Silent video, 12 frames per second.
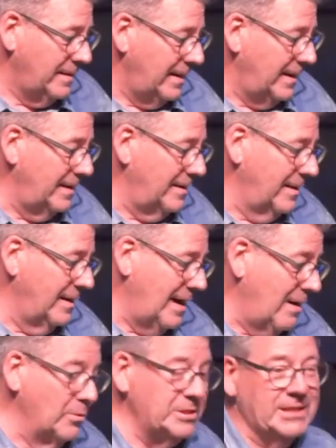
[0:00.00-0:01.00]
And uh,
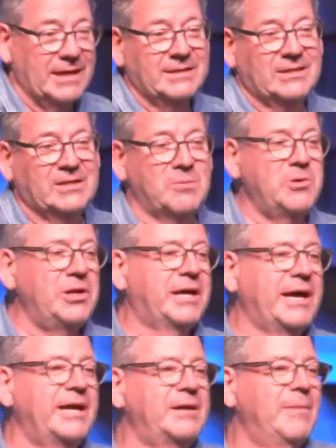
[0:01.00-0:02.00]
I wish I'd
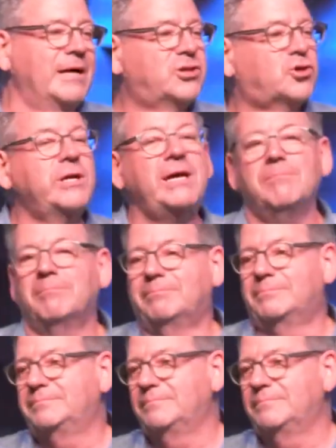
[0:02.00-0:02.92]
communicated my dream,